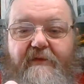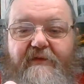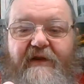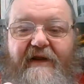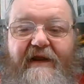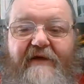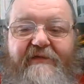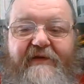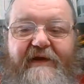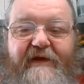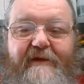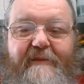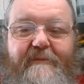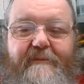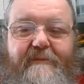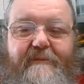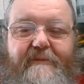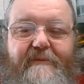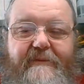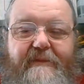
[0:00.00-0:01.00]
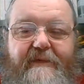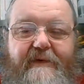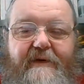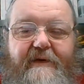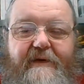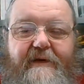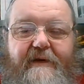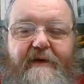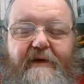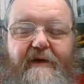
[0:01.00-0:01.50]
the Levy.
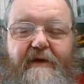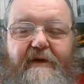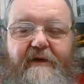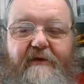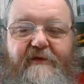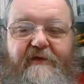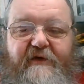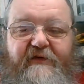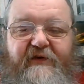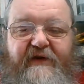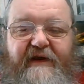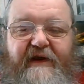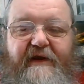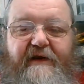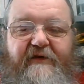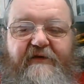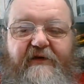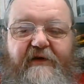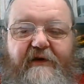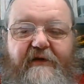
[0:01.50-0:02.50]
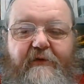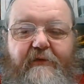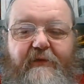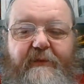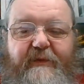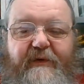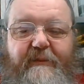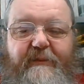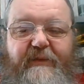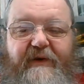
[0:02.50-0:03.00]
This again is another
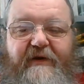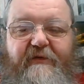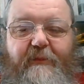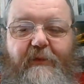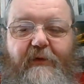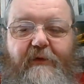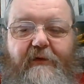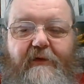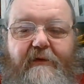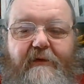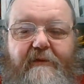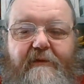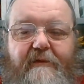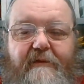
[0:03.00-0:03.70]
Gripping Beast model,